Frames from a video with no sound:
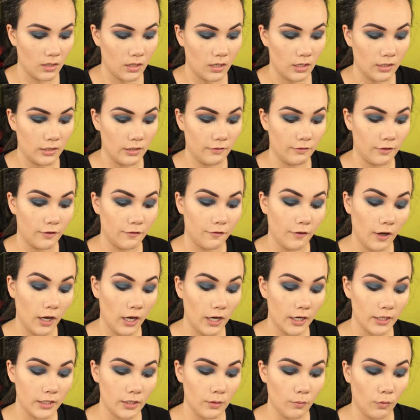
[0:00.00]
And if you
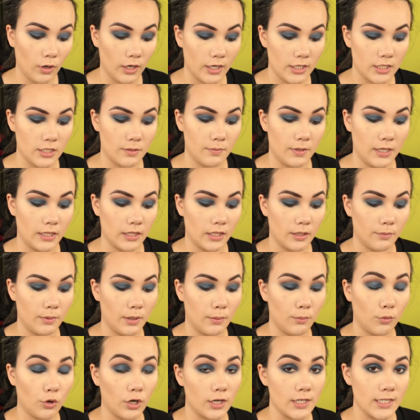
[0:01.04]
find you want it to be a little bit
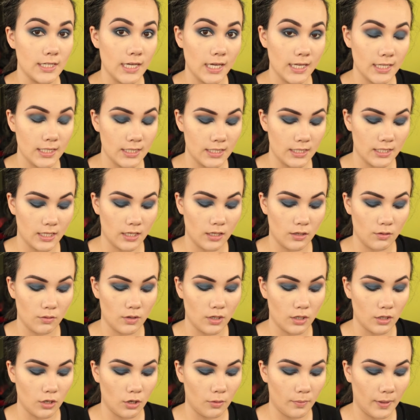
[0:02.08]
more intense, then you
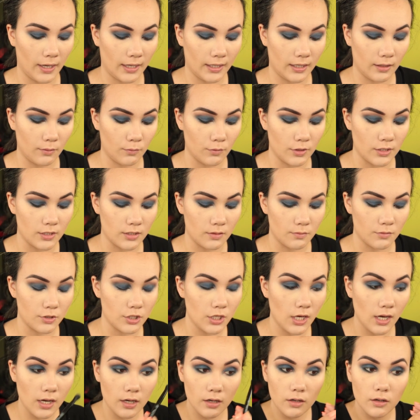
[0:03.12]
can go back in with some
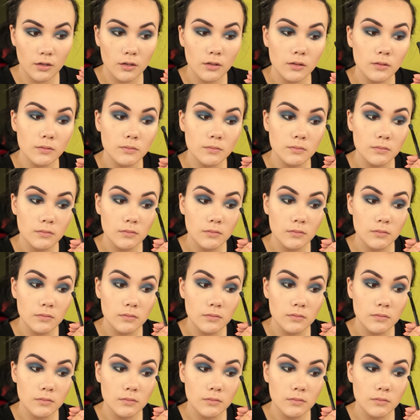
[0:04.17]
shadow.